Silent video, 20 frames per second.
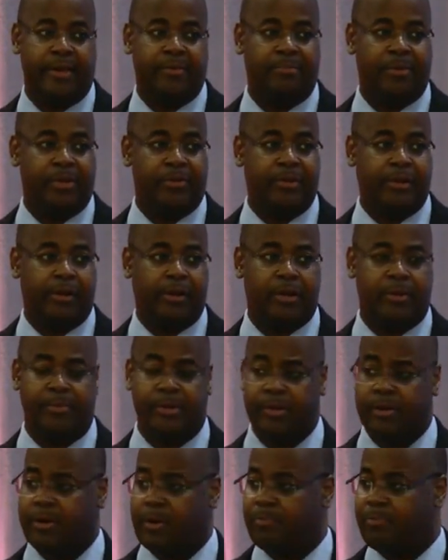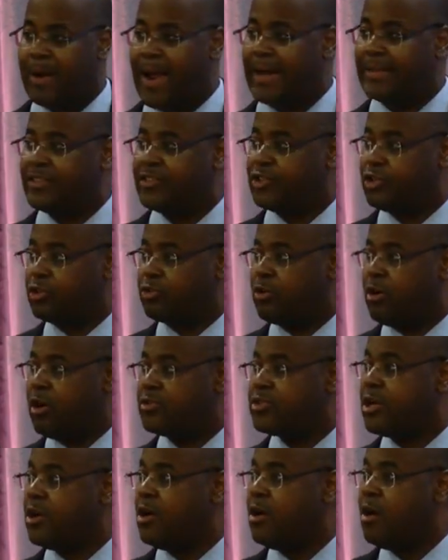and building a community of practice
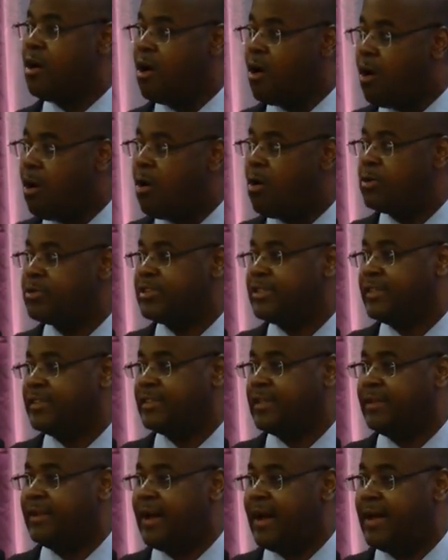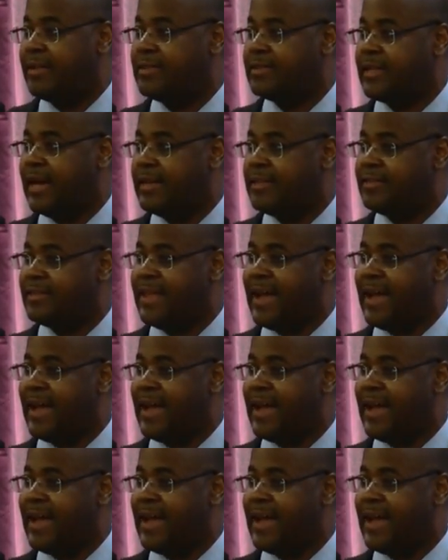across all 69 sites.